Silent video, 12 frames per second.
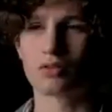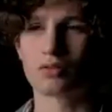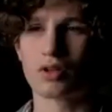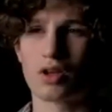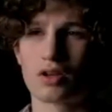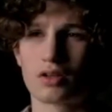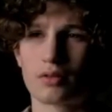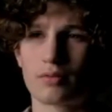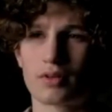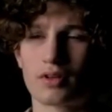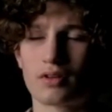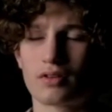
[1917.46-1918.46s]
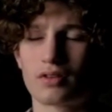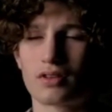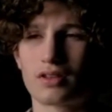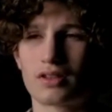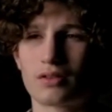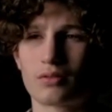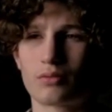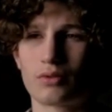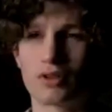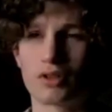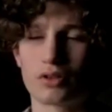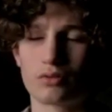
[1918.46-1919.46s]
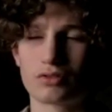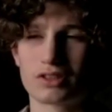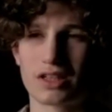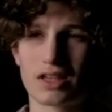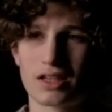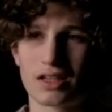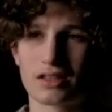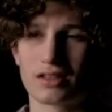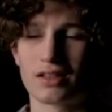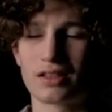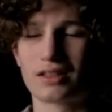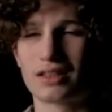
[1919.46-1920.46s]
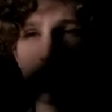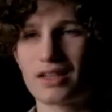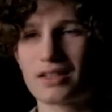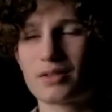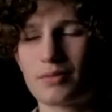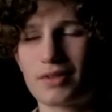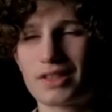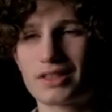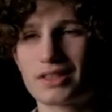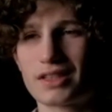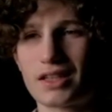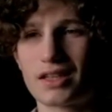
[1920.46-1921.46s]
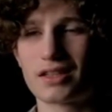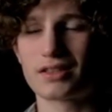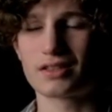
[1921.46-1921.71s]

and we're going to take a look at this. And you can sort of see we're right now